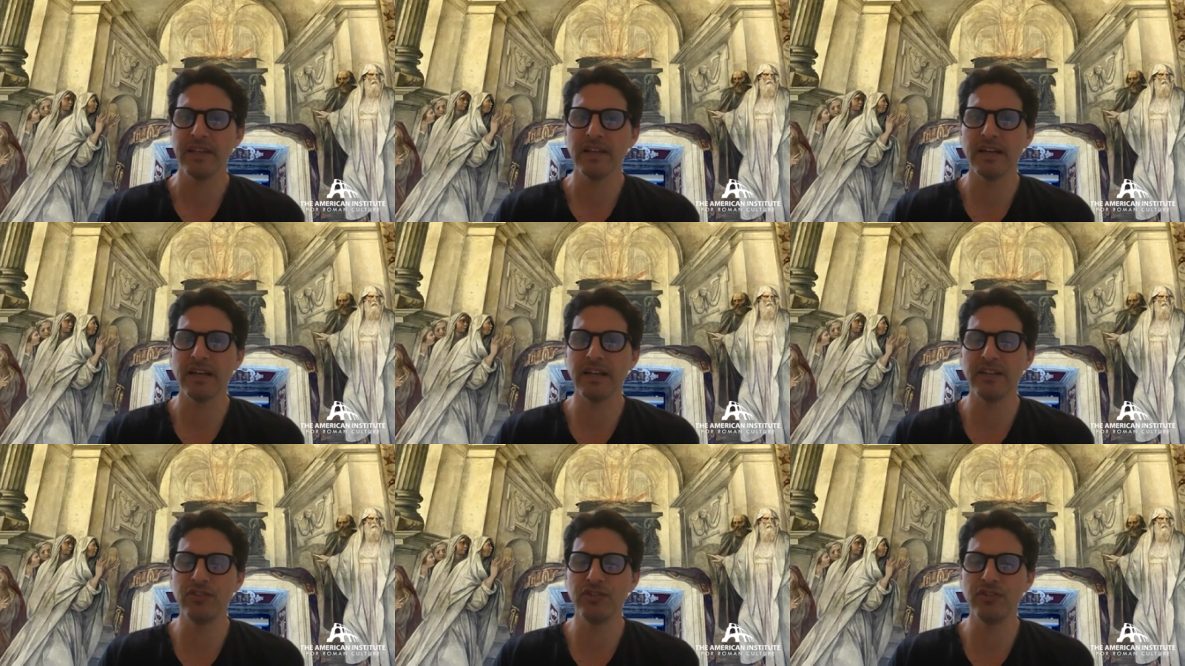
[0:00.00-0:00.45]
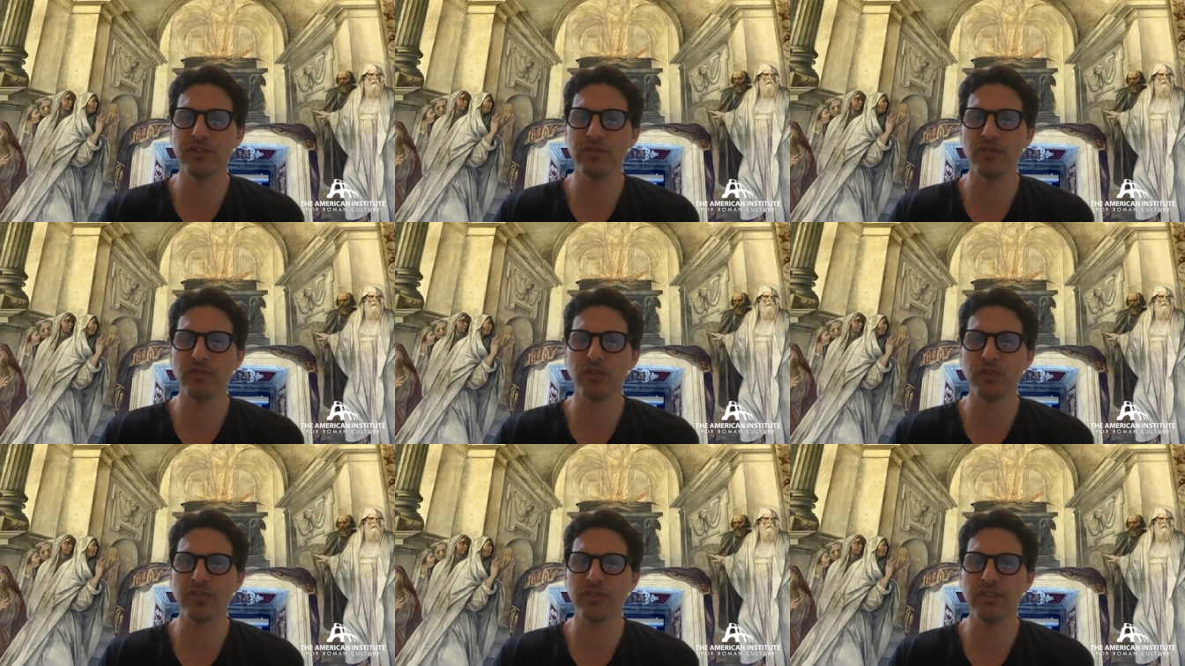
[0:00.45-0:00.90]
and
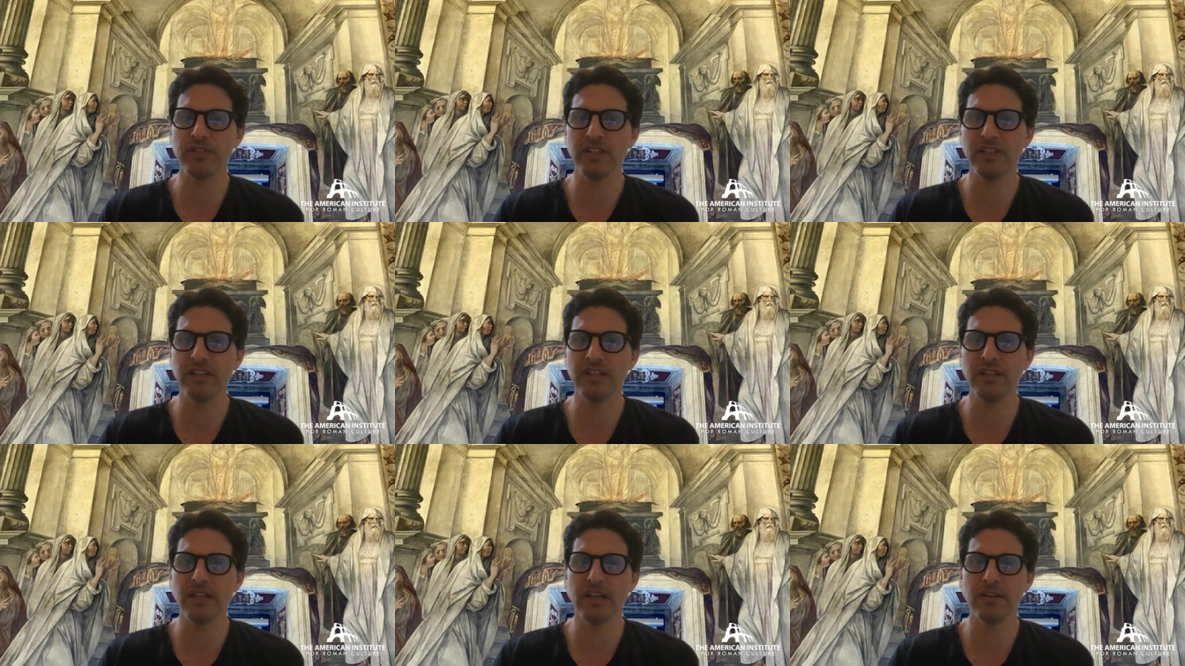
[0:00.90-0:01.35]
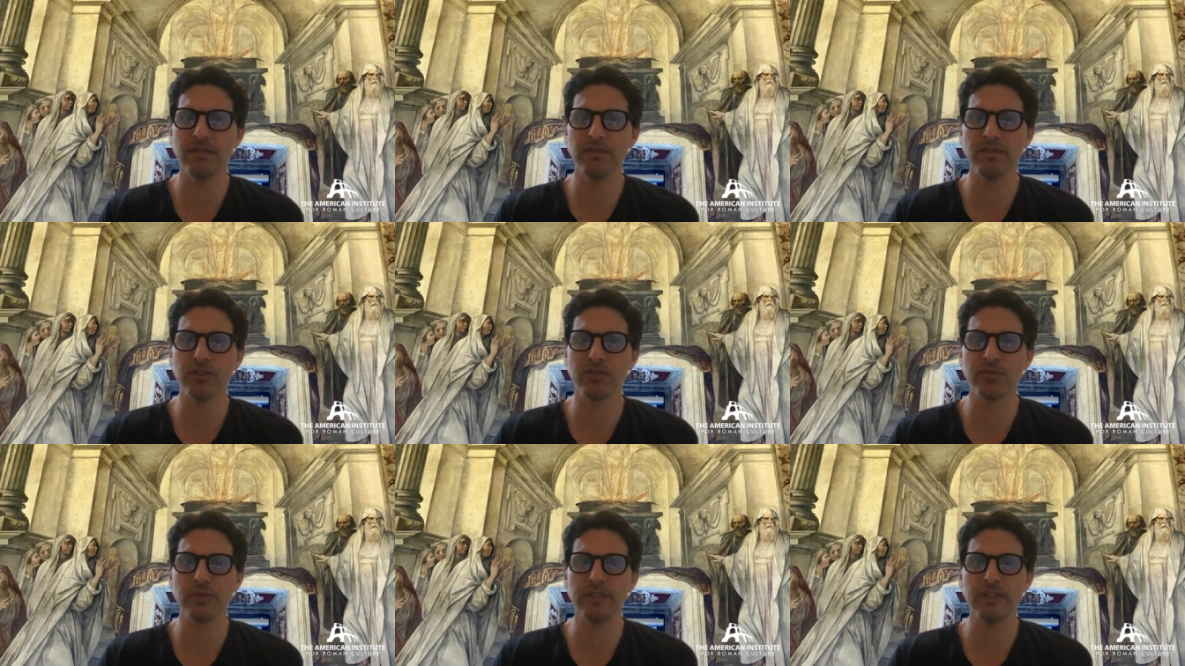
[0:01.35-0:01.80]
university
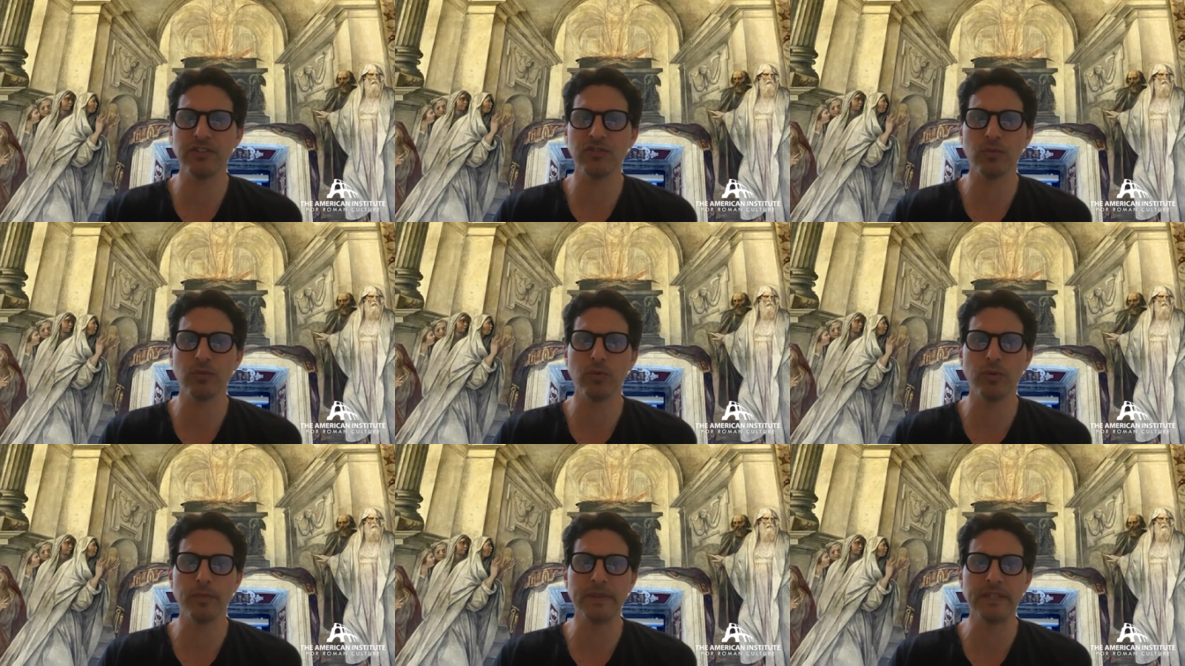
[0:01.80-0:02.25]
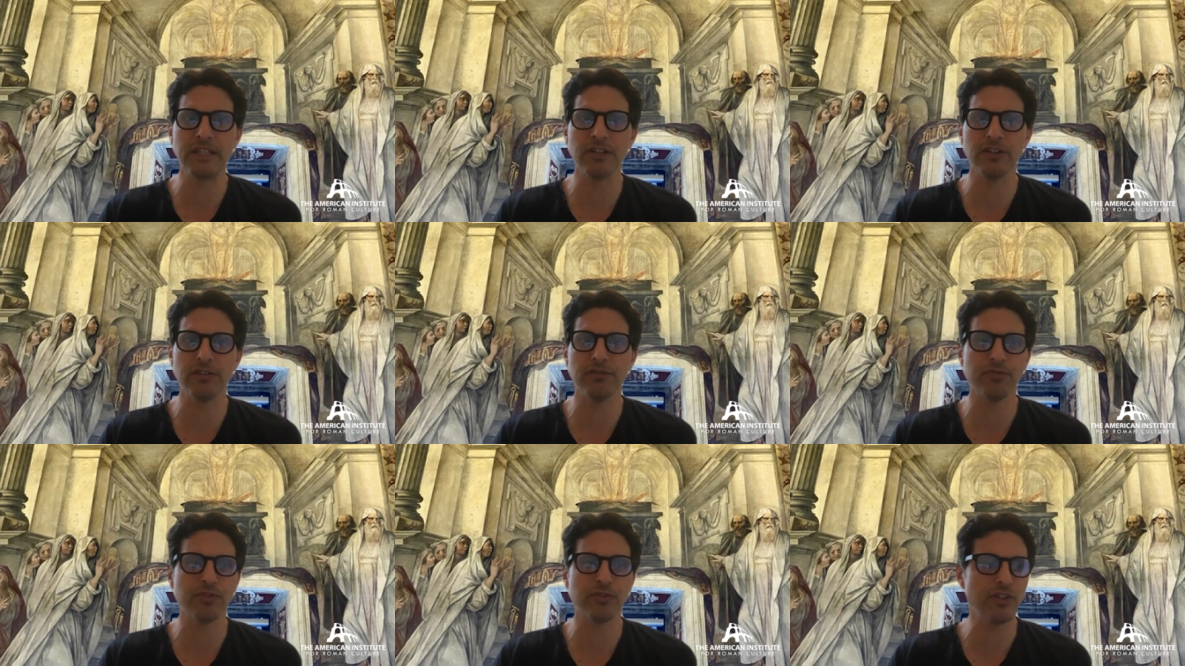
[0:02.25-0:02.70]
virtually, so we'll be
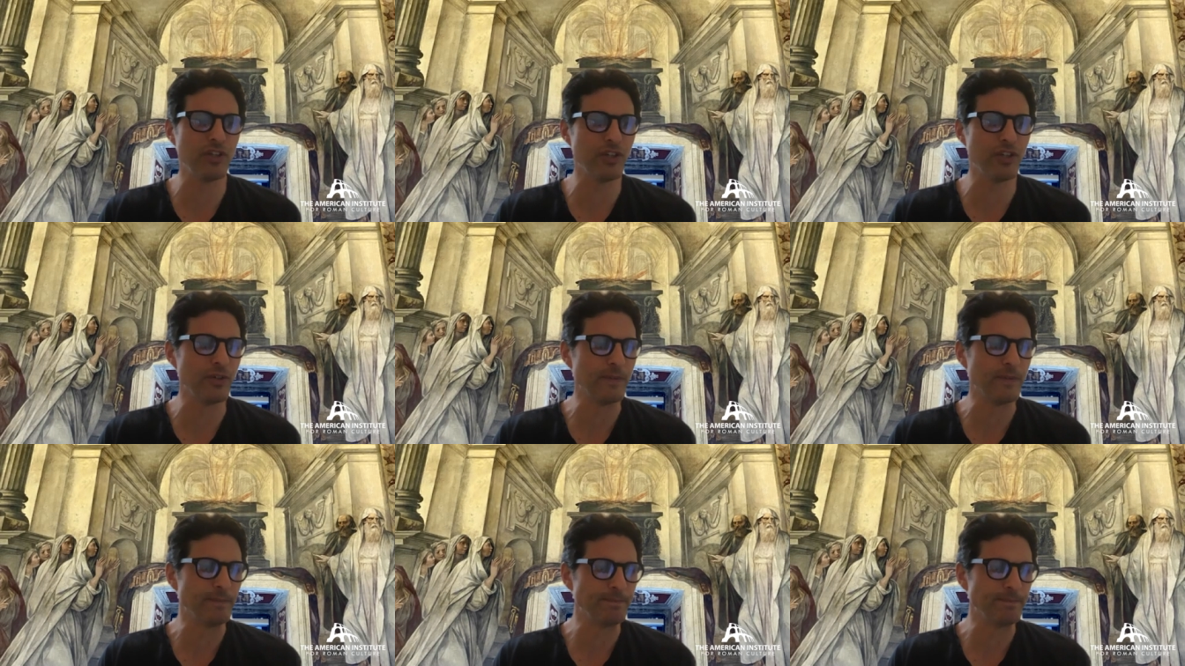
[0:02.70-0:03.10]
here for you.